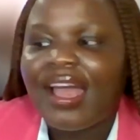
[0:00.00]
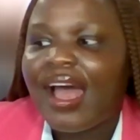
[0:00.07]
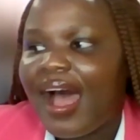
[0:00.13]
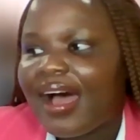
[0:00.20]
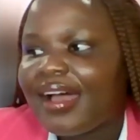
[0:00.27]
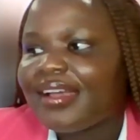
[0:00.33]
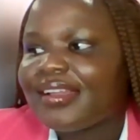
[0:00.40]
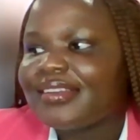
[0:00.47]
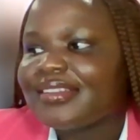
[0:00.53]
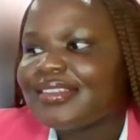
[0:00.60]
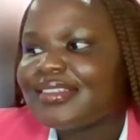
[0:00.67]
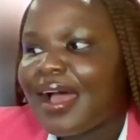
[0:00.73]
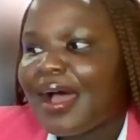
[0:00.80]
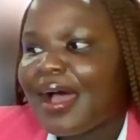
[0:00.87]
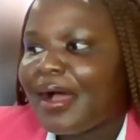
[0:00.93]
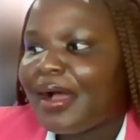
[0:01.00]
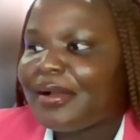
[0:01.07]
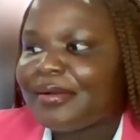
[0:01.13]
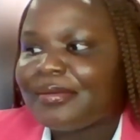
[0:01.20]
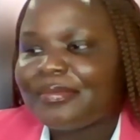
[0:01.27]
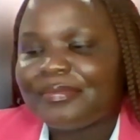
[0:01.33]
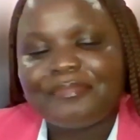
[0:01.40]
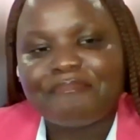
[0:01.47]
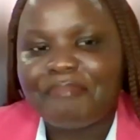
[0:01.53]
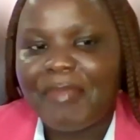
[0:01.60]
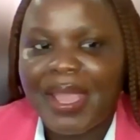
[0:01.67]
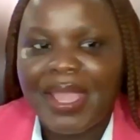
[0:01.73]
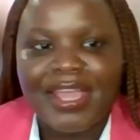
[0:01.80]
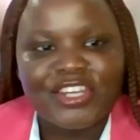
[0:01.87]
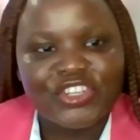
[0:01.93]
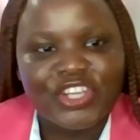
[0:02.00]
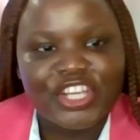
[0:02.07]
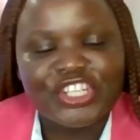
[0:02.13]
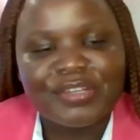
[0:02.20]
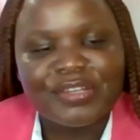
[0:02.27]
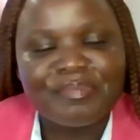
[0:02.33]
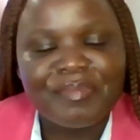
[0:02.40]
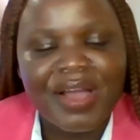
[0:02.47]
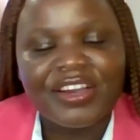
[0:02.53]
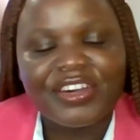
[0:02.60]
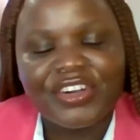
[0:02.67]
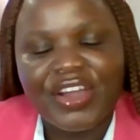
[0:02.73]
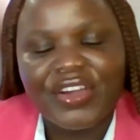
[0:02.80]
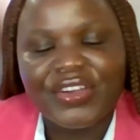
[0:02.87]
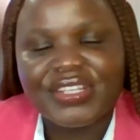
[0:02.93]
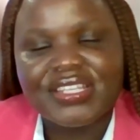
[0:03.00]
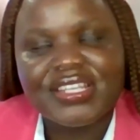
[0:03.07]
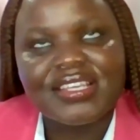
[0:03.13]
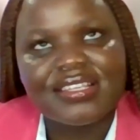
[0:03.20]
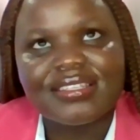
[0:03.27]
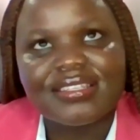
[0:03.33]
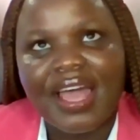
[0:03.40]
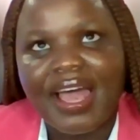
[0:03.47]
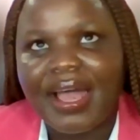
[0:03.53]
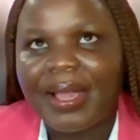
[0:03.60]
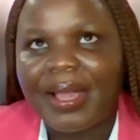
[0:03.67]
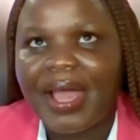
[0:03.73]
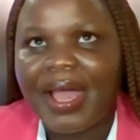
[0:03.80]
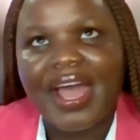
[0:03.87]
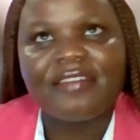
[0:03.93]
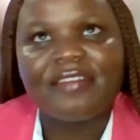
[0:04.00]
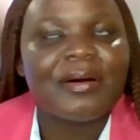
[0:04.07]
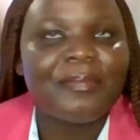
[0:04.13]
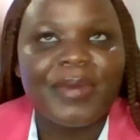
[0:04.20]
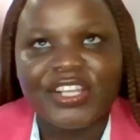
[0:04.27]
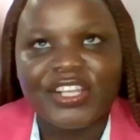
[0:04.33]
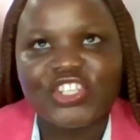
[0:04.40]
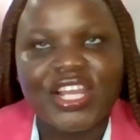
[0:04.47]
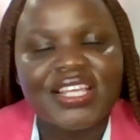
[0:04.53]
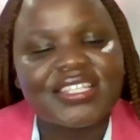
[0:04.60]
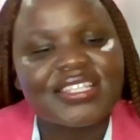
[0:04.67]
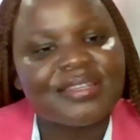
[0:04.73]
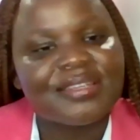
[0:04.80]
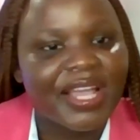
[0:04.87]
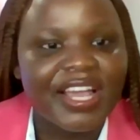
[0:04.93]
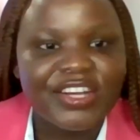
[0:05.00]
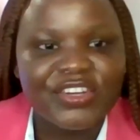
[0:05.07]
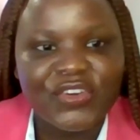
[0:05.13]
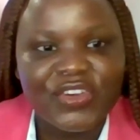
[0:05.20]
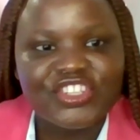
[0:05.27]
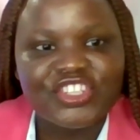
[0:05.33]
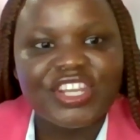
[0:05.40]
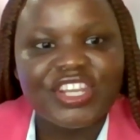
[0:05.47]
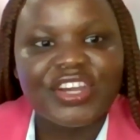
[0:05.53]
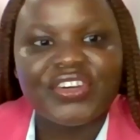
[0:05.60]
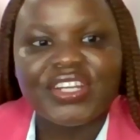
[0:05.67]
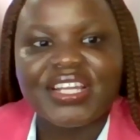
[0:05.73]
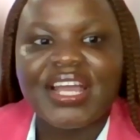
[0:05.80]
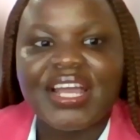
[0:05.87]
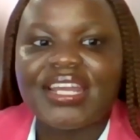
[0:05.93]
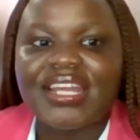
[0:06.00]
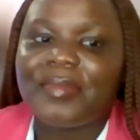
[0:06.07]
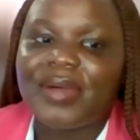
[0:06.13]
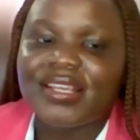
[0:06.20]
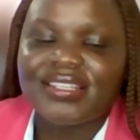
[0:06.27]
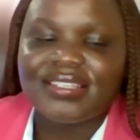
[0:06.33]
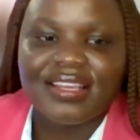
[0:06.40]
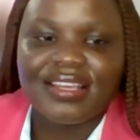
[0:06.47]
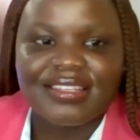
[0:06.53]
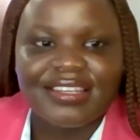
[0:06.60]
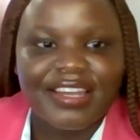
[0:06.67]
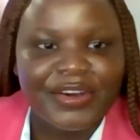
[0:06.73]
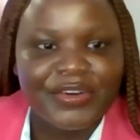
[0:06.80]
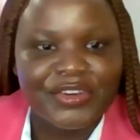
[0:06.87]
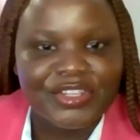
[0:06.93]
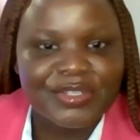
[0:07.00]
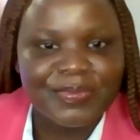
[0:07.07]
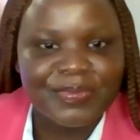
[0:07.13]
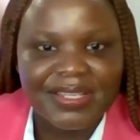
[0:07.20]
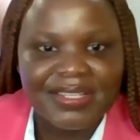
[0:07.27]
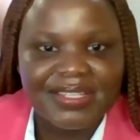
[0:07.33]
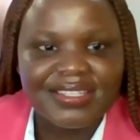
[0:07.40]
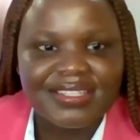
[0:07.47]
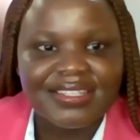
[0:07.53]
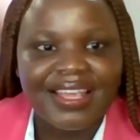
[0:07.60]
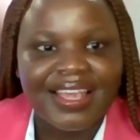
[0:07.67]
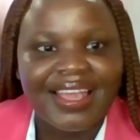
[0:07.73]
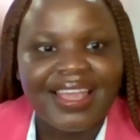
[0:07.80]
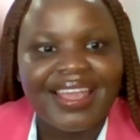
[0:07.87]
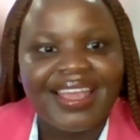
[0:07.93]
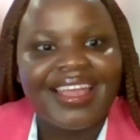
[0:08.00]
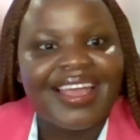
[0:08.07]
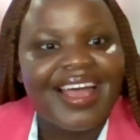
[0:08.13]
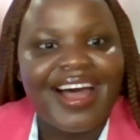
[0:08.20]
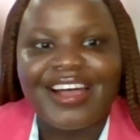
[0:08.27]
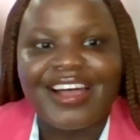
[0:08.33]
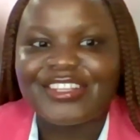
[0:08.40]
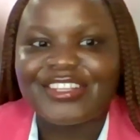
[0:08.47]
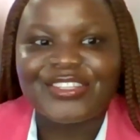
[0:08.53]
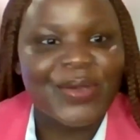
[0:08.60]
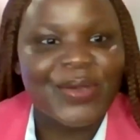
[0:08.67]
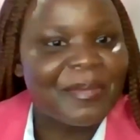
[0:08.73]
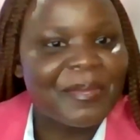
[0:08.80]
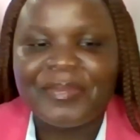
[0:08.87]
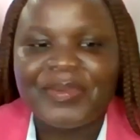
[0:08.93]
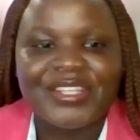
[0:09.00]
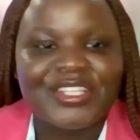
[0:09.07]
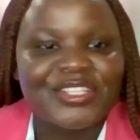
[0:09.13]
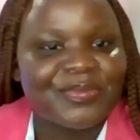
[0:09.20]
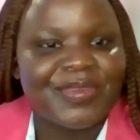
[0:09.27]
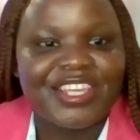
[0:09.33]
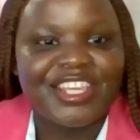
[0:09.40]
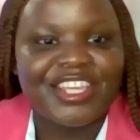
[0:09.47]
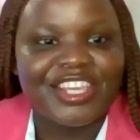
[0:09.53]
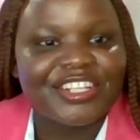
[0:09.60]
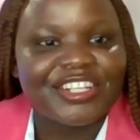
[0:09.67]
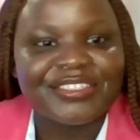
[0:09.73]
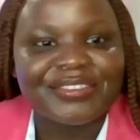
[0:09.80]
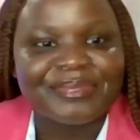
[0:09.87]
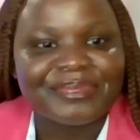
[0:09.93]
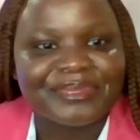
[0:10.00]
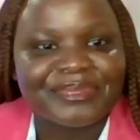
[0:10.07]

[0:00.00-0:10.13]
And my education background is I have a bachelor's in mechanical engineering and a master's in aerospace. So I'm happy to be here.